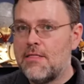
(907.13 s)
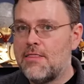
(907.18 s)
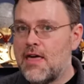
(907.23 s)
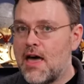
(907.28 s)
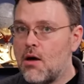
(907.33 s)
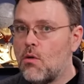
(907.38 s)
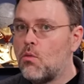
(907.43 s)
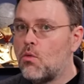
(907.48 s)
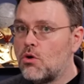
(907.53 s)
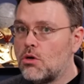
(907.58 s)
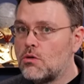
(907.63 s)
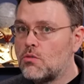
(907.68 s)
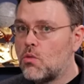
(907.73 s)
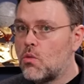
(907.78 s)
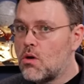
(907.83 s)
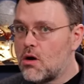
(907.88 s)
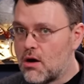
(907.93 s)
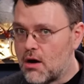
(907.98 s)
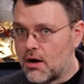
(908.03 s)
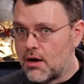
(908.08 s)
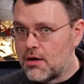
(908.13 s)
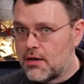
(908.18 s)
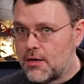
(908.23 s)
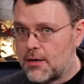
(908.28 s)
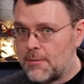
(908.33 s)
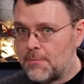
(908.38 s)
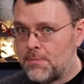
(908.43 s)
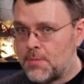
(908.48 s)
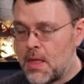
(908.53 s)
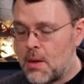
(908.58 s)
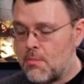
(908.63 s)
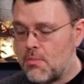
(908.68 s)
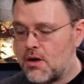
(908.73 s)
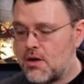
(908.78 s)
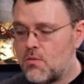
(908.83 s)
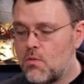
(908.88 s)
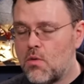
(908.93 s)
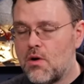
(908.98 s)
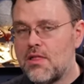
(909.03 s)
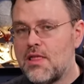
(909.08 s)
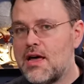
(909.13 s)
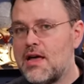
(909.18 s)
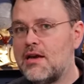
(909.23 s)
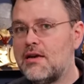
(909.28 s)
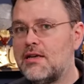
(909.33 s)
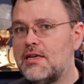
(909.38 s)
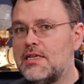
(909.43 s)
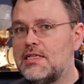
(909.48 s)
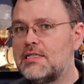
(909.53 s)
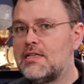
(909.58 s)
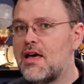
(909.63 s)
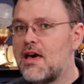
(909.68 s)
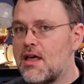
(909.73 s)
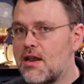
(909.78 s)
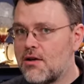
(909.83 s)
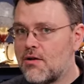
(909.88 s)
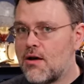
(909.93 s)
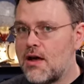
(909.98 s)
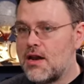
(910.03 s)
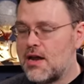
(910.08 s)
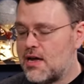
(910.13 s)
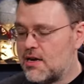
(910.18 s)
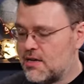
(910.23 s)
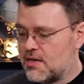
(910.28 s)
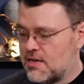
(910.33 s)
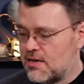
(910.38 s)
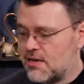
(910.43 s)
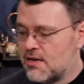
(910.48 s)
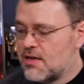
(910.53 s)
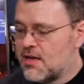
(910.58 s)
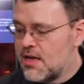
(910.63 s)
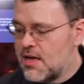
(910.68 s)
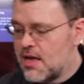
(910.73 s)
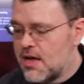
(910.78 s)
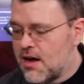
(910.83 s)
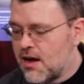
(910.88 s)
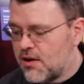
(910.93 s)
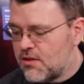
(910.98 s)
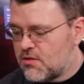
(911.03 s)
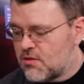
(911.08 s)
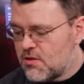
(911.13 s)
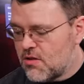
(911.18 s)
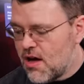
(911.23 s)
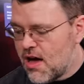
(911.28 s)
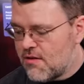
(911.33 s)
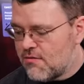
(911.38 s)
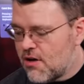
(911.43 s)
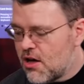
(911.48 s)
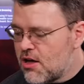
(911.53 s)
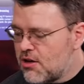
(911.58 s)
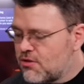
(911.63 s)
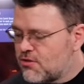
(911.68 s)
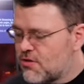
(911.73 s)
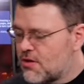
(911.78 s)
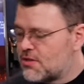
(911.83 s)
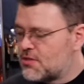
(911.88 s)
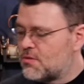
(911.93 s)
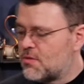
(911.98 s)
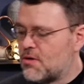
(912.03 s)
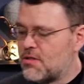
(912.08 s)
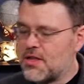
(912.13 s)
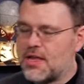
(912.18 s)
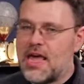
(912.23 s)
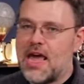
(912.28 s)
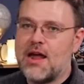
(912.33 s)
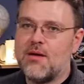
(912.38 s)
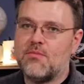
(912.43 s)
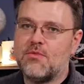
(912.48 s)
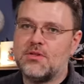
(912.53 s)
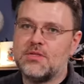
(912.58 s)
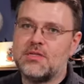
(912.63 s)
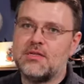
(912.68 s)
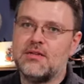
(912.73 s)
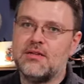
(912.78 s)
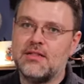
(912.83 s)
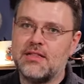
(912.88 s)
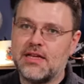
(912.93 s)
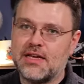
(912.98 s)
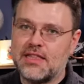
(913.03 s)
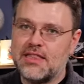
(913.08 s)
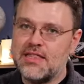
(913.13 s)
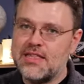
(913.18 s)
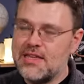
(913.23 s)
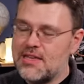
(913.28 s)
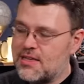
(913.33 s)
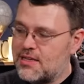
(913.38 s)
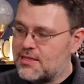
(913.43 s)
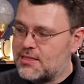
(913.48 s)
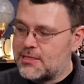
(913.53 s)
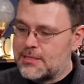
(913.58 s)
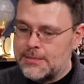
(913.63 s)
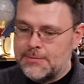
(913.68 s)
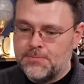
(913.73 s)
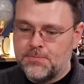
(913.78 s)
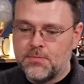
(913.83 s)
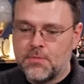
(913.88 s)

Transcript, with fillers: That would work, but where that is not a great idea is when you have untrustworthy cameras like these.